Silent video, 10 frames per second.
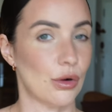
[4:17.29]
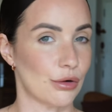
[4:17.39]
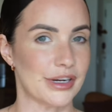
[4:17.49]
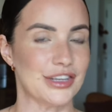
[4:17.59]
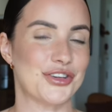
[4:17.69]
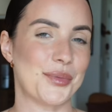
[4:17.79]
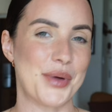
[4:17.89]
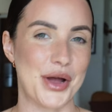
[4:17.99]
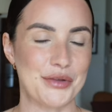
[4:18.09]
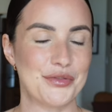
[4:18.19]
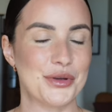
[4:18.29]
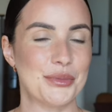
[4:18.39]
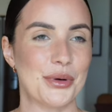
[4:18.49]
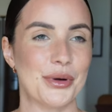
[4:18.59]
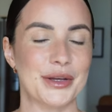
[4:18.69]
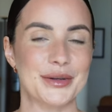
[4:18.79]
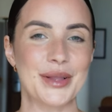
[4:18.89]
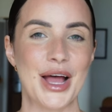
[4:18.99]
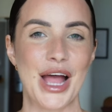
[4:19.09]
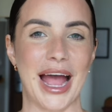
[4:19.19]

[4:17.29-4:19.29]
Orange Perfume Oil.